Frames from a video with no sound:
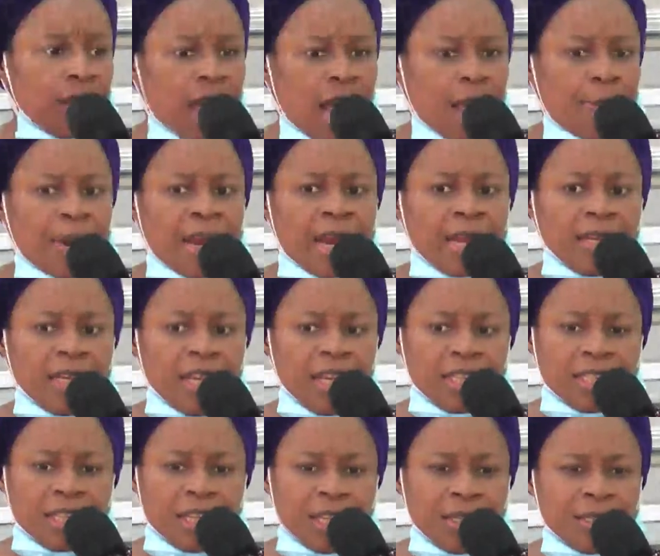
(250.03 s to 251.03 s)

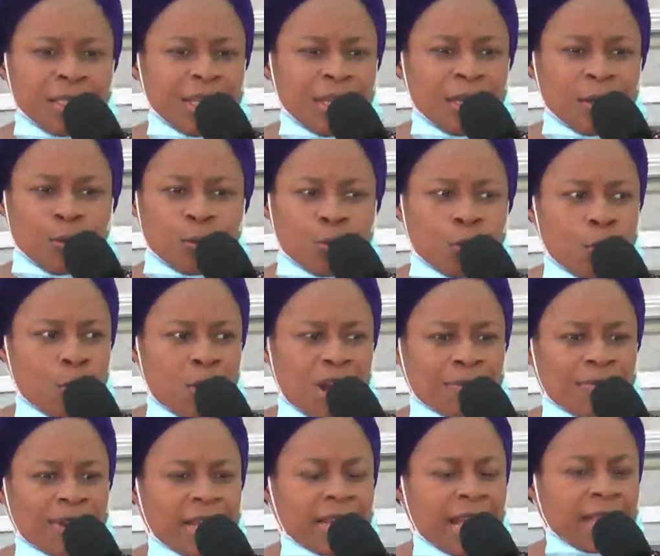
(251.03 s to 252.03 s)
Apparently,
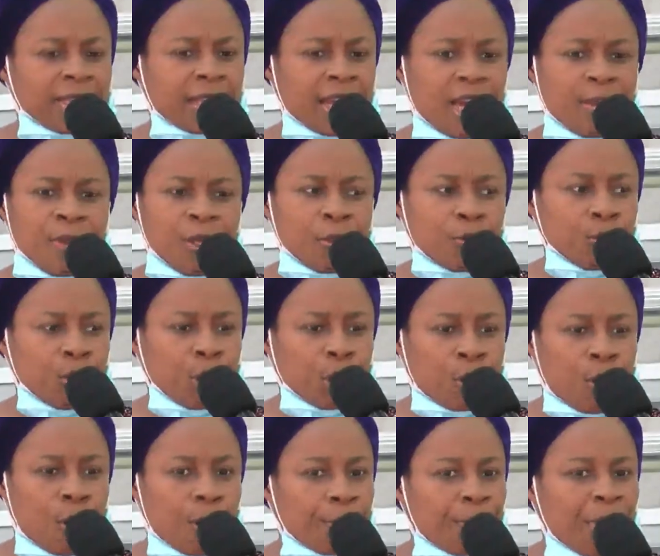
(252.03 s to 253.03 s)
whoever that came into the
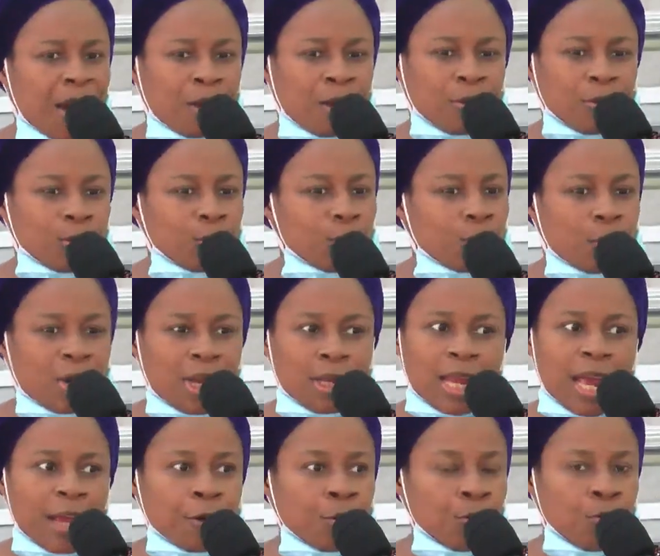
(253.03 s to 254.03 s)
compound,
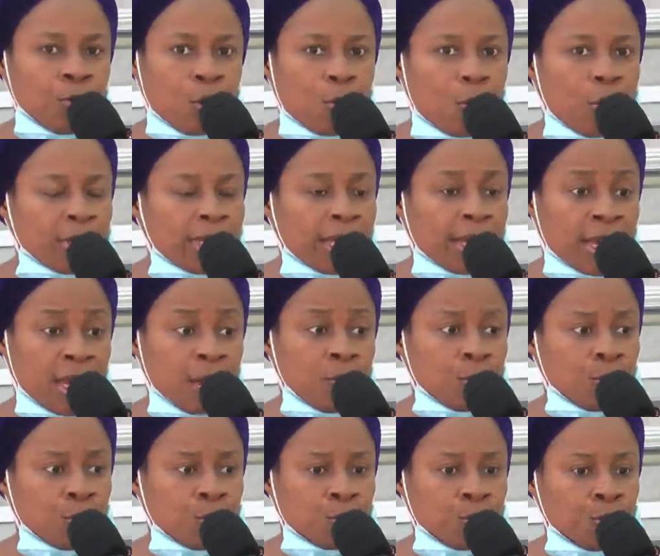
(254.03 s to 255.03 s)
I don't know what they came
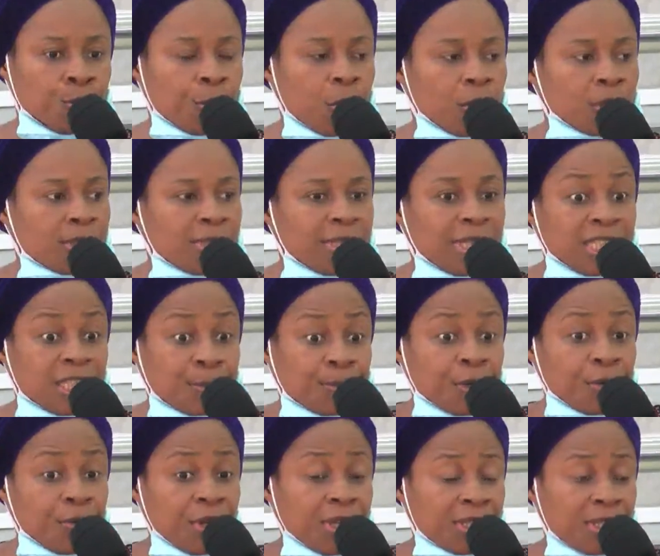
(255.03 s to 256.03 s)
to do, but the
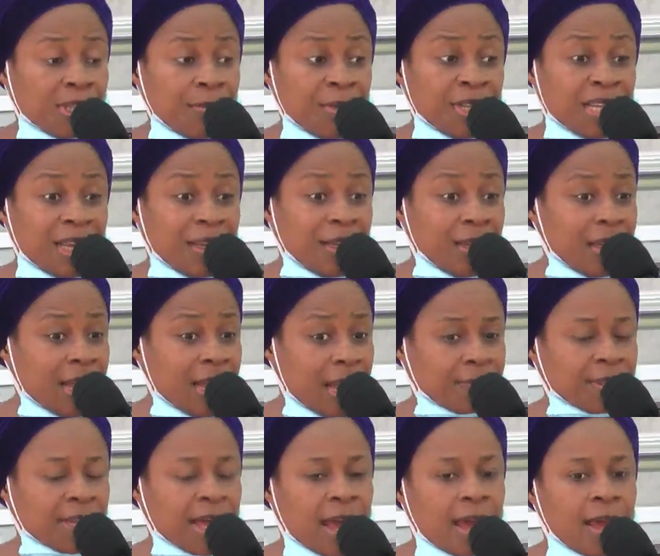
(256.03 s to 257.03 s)
spirit immediately
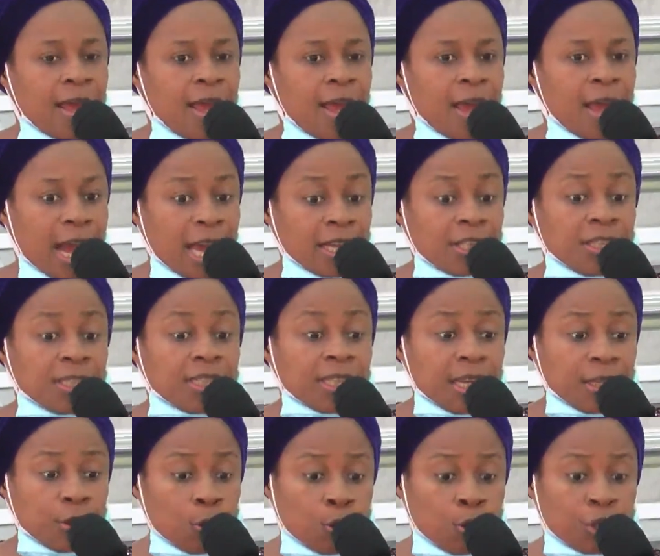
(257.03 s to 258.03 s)
left her. And she
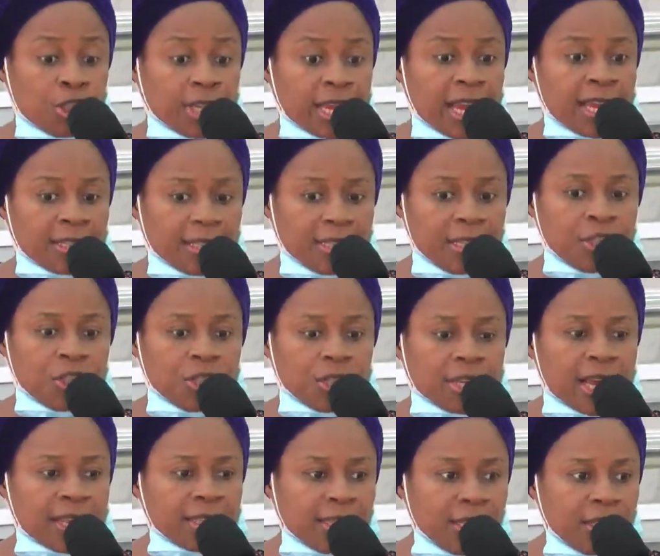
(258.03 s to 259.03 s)
said, she can see. She
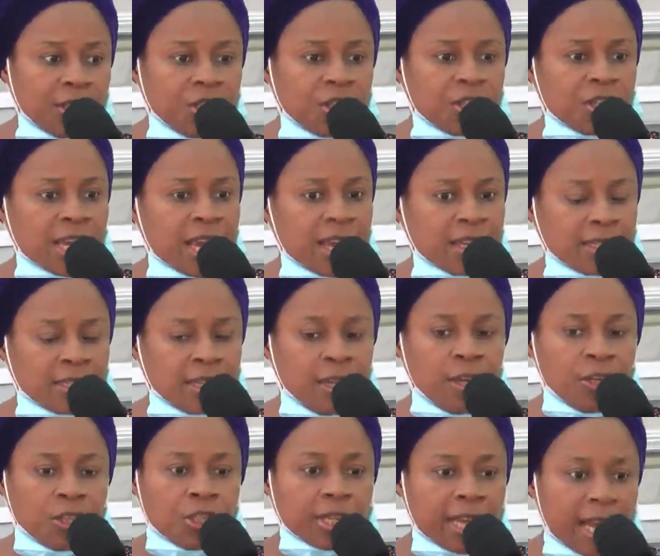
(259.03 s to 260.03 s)
can see the chairs.
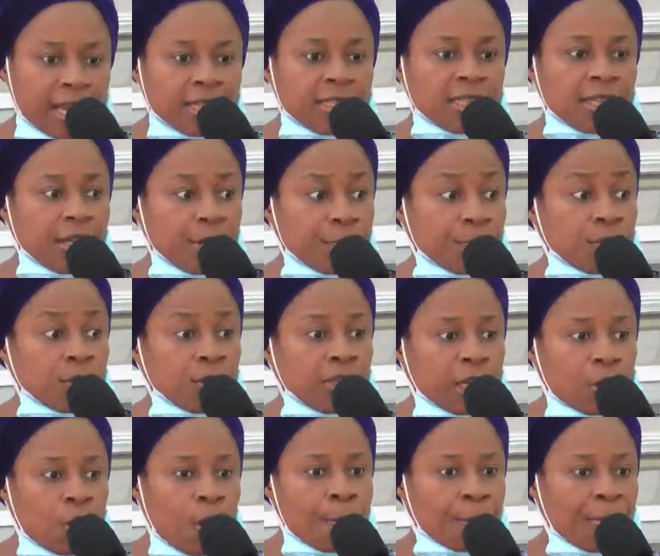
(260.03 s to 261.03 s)
She can see even
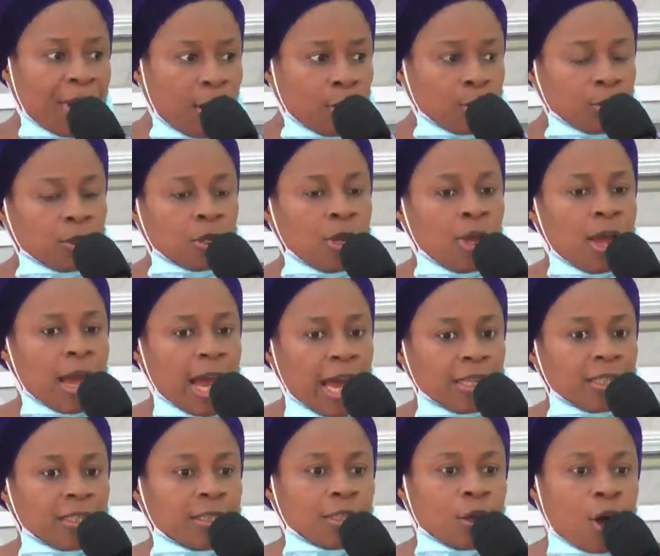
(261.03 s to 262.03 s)
the compound
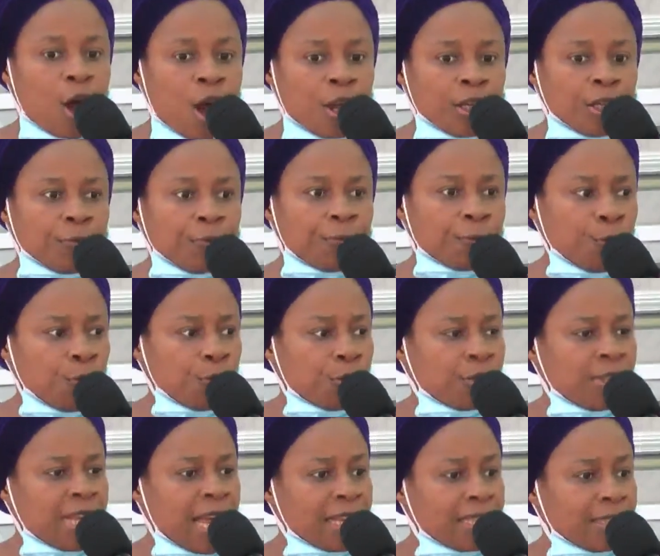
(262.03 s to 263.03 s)
and all the
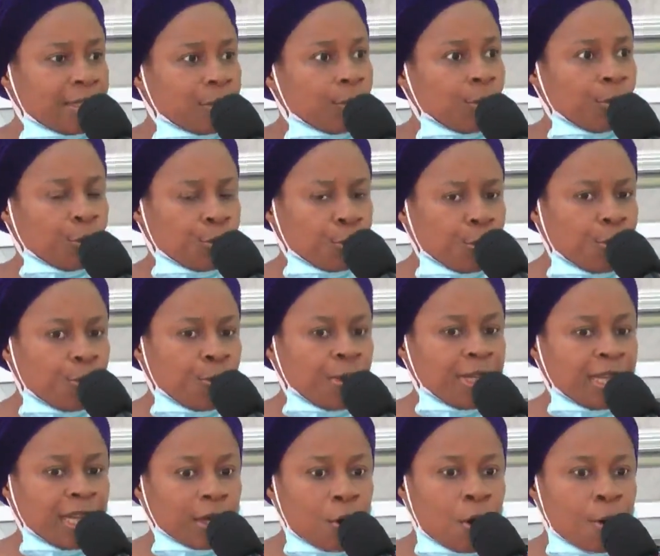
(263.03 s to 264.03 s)
fruits that grew
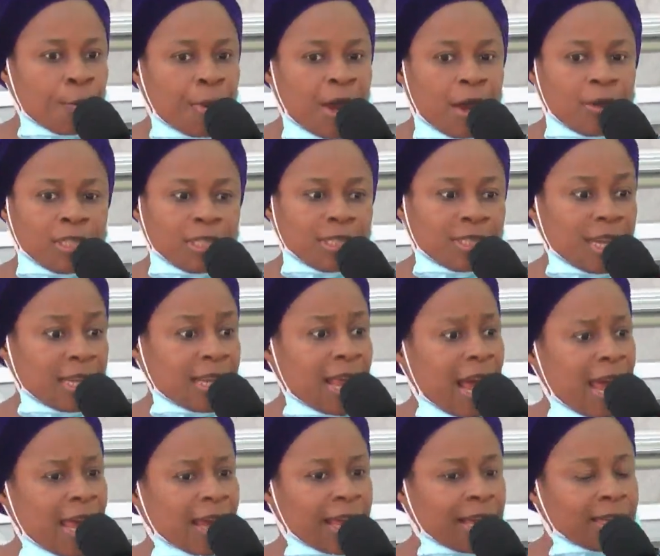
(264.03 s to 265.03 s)
in the compound. She said,
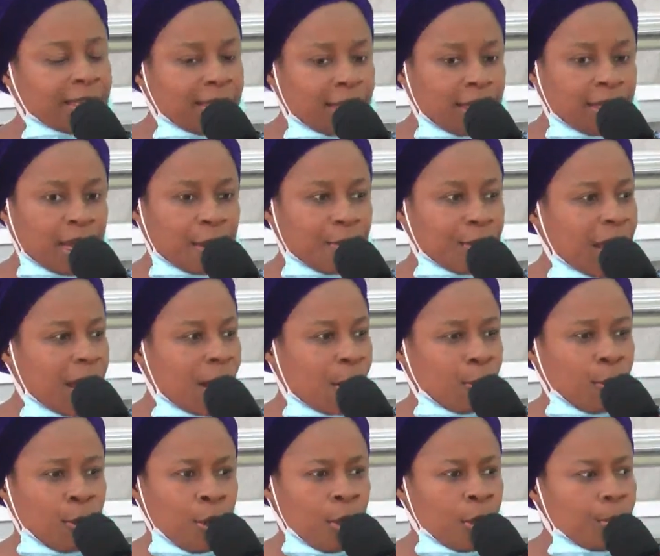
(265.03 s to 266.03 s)
I can see them
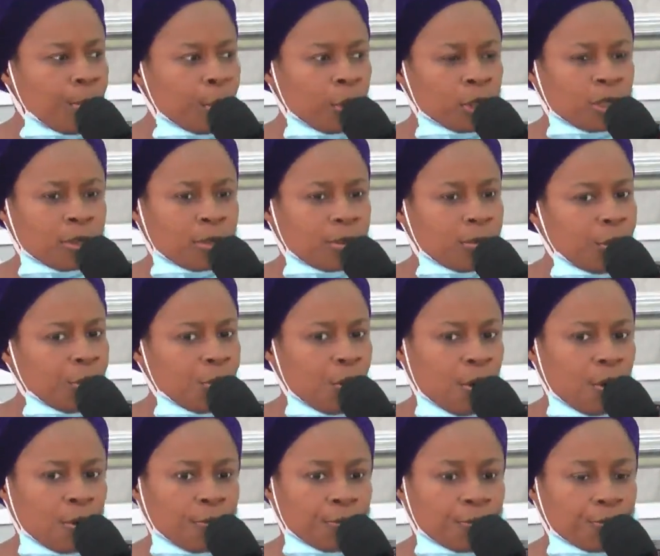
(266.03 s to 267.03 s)
now. But, you
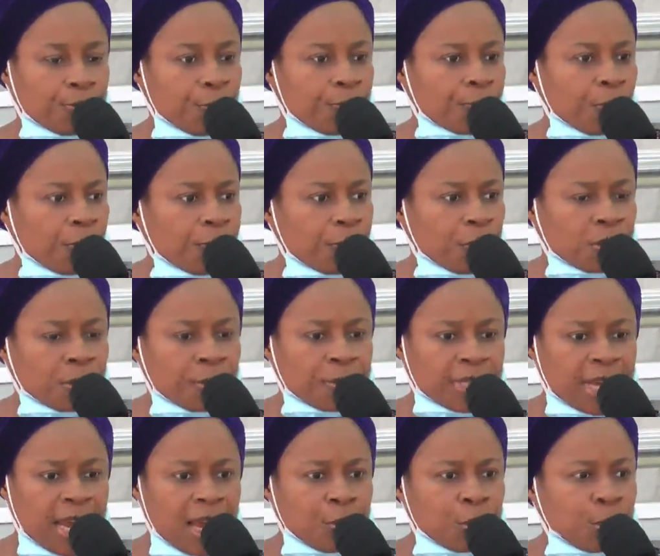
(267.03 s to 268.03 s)
know, for some
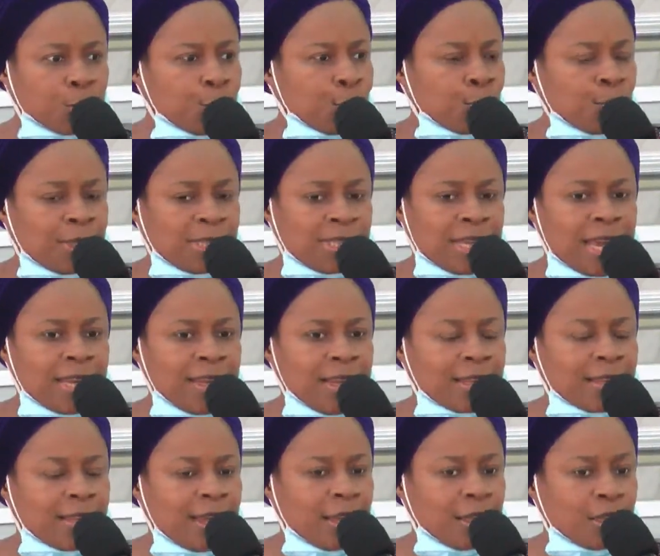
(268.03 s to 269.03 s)
time, she couldn't see
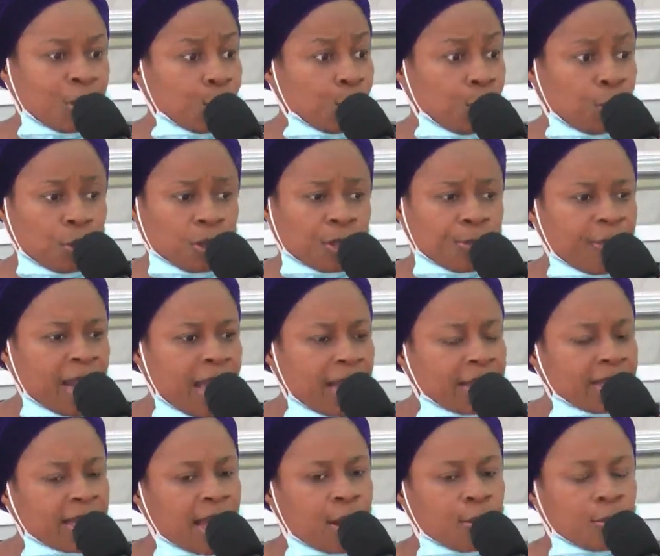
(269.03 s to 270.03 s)
anything. She just
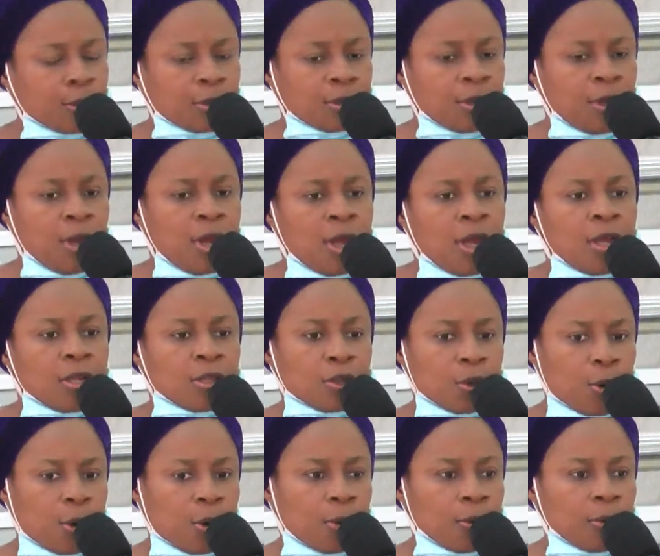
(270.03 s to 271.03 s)
blanked out.
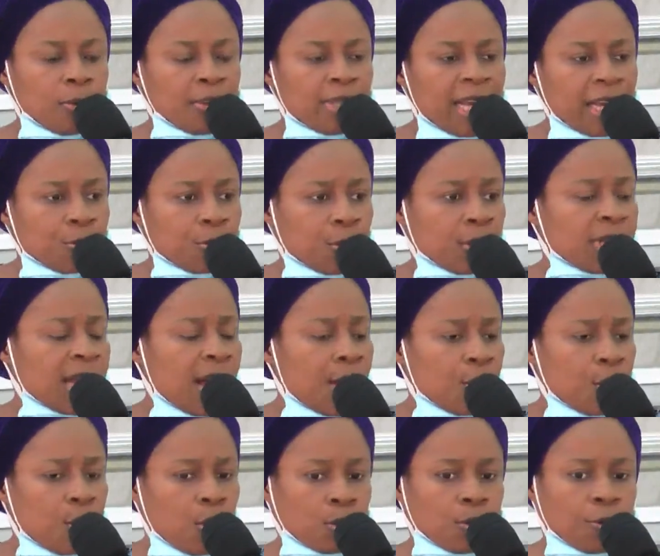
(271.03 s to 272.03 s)
So that was
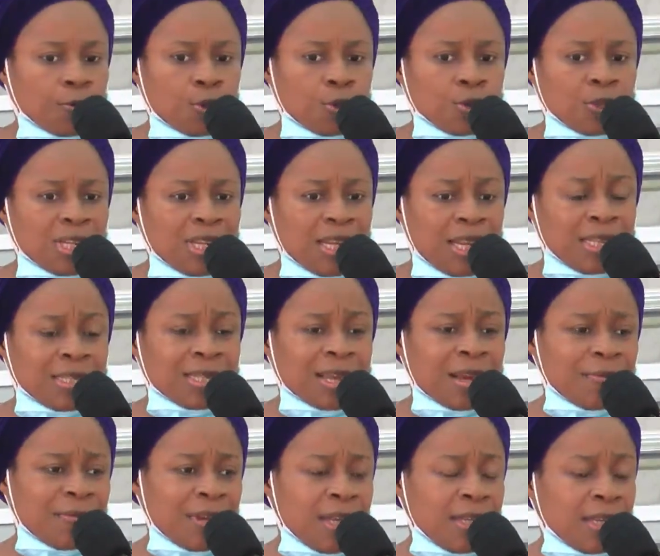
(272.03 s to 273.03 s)
how God of choosing
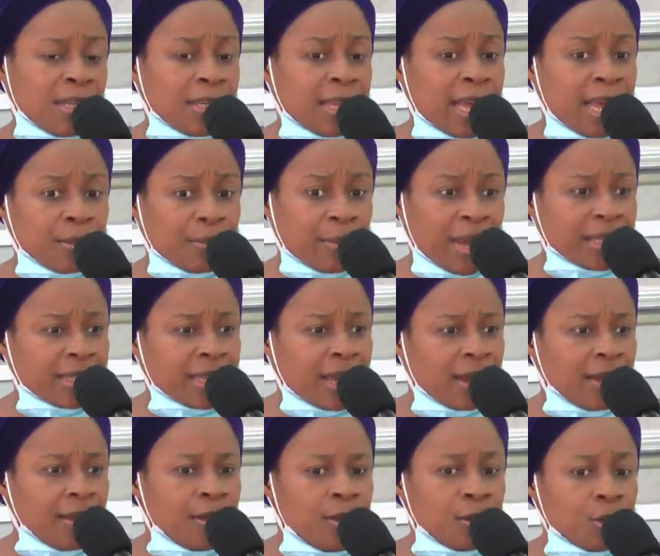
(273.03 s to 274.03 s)
intervened in that
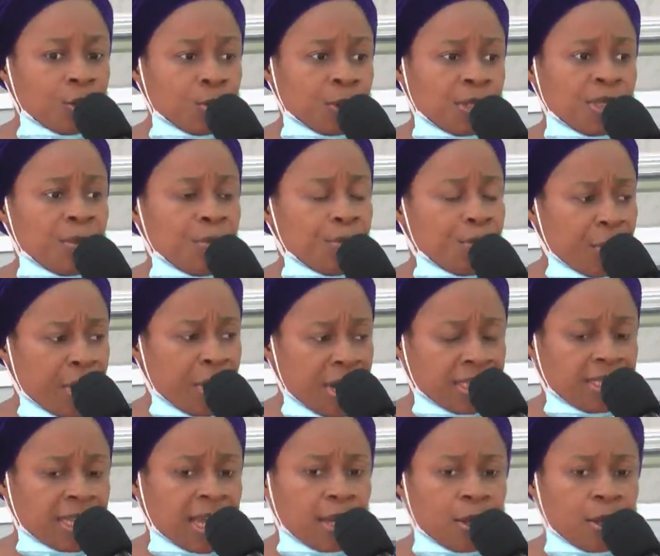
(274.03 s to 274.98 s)
matter. Choosing, praise the Lord.